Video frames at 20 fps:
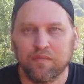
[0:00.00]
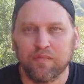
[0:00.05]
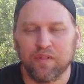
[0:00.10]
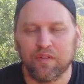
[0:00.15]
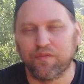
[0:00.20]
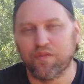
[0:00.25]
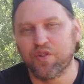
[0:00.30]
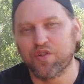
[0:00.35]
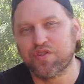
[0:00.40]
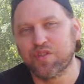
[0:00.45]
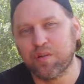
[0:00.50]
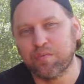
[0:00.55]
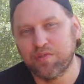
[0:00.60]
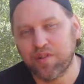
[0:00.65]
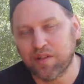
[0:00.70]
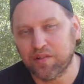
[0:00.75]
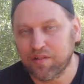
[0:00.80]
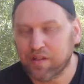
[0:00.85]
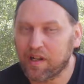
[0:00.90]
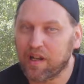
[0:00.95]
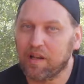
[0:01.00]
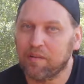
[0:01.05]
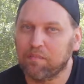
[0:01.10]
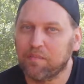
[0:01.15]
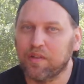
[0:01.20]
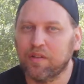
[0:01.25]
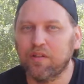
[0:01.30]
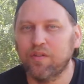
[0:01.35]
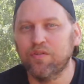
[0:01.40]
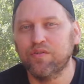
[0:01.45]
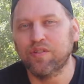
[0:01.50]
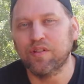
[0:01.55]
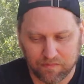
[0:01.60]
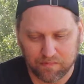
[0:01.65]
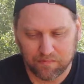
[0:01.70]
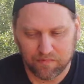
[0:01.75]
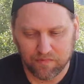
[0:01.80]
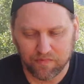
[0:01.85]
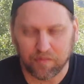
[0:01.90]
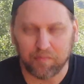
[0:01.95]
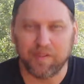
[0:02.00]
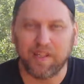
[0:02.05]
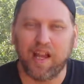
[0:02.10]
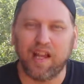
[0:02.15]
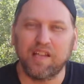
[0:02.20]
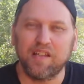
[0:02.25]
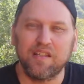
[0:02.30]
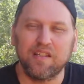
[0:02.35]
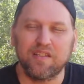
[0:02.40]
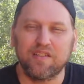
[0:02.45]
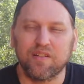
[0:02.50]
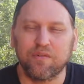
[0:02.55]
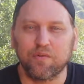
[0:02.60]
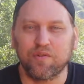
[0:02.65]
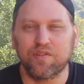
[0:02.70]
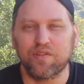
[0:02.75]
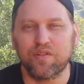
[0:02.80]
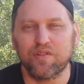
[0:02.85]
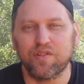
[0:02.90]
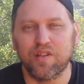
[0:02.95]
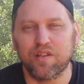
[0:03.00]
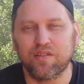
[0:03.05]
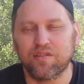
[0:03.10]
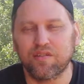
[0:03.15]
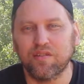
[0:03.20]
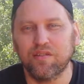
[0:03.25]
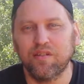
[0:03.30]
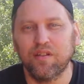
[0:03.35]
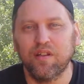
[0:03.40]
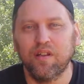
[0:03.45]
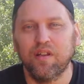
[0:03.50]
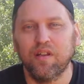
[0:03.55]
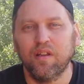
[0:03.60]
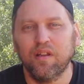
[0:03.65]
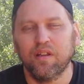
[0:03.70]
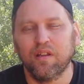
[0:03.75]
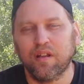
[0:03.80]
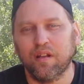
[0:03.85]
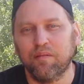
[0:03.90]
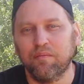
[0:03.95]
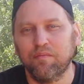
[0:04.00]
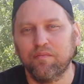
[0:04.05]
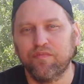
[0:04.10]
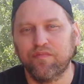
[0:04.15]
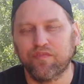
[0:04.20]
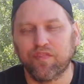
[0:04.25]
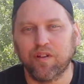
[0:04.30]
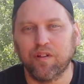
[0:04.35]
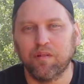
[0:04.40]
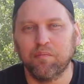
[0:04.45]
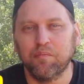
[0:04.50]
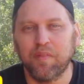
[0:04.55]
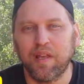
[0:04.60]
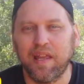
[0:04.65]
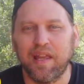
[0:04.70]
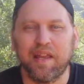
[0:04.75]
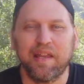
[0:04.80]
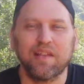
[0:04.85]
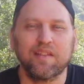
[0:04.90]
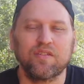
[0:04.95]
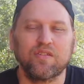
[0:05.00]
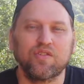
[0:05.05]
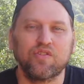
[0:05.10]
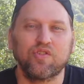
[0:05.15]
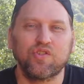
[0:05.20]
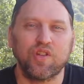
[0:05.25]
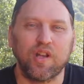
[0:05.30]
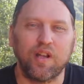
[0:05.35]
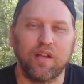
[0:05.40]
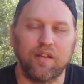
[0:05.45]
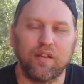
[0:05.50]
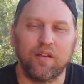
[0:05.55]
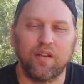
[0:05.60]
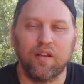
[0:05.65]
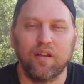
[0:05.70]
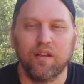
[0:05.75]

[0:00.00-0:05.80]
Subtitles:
The first subject that I'm using from the ideas that were suggested come from Hans Chun.